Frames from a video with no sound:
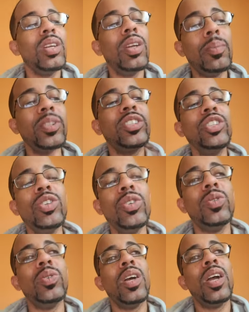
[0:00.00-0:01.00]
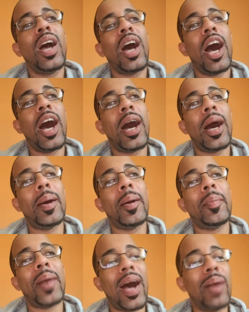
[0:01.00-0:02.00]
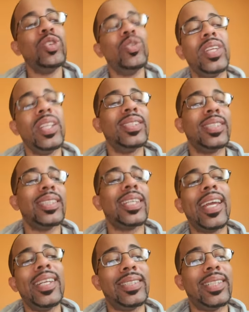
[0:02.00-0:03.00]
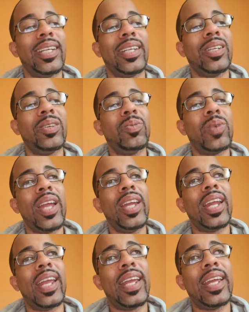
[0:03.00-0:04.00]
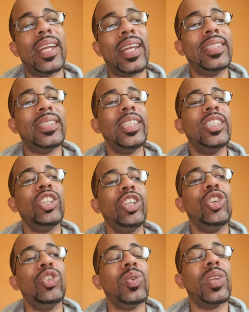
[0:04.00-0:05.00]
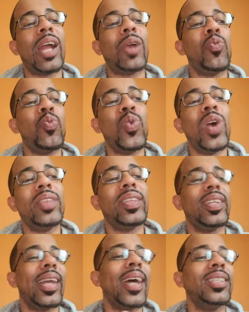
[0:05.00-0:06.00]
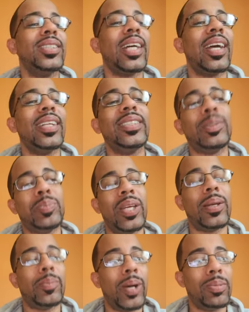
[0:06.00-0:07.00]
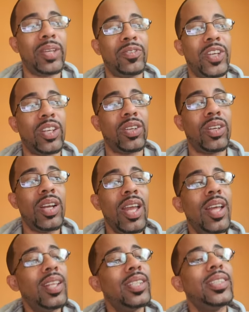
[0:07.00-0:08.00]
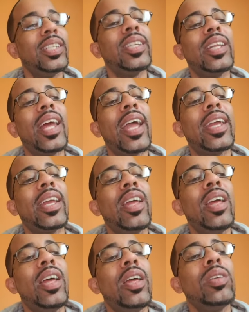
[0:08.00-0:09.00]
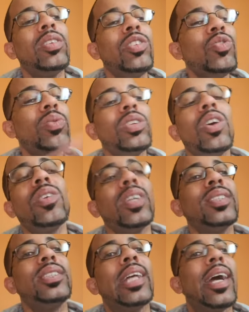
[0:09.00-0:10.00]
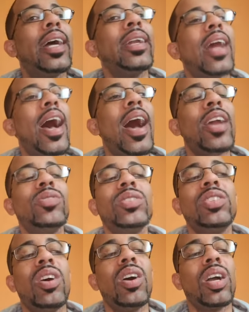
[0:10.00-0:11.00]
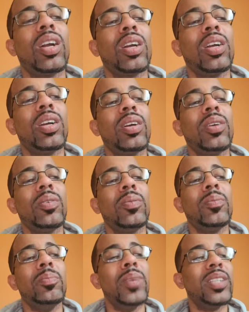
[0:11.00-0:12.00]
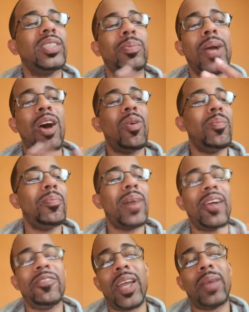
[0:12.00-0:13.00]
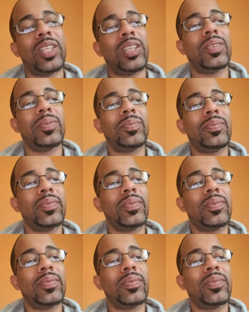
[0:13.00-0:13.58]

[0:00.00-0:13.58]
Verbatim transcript: Number two, um, I'm doing this as a case study right? And in teaching you like what the downside is to being a public figure. Listen, like you will notice that I don't talk much about my family.